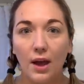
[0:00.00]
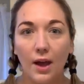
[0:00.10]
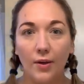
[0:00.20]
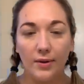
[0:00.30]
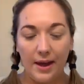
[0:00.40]

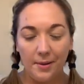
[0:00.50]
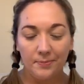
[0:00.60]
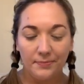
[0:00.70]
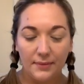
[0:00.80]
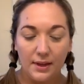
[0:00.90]
Okay,
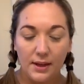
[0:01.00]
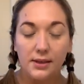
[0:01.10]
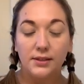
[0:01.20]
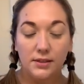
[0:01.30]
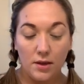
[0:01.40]

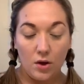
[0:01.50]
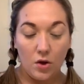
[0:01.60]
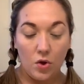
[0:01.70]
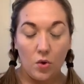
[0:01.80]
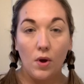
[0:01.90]

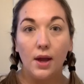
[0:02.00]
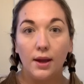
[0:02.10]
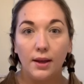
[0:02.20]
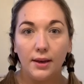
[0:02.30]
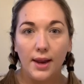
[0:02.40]
so
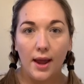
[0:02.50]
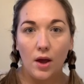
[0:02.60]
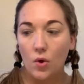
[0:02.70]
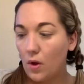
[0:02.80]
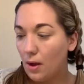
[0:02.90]

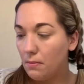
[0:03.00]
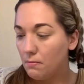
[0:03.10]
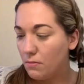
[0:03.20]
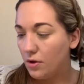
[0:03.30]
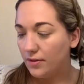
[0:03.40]
now
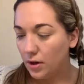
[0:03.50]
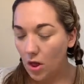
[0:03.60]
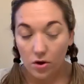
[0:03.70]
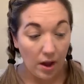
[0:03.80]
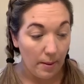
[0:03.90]
moving
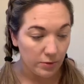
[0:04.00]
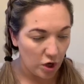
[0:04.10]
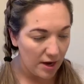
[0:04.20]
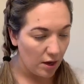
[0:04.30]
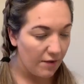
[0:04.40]
along, I'm
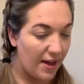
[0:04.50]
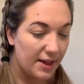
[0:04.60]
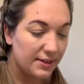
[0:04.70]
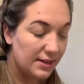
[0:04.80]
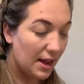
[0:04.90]
trying to go
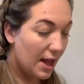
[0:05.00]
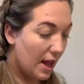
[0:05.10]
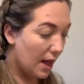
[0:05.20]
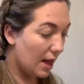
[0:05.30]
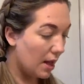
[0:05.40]
fast.
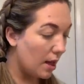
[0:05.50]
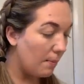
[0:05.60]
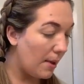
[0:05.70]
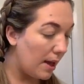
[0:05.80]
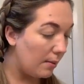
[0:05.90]

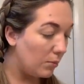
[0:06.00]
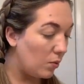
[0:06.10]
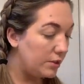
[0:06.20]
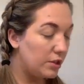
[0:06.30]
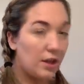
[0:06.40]
I'm
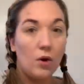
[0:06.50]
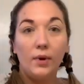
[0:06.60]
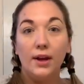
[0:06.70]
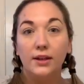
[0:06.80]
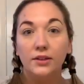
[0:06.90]
going to go
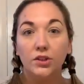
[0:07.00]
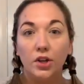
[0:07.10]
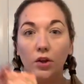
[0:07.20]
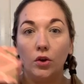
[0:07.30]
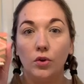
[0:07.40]

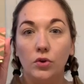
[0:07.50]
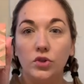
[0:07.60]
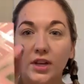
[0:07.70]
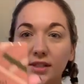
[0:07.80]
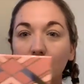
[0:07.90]
into,
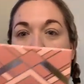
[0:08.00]
Chesley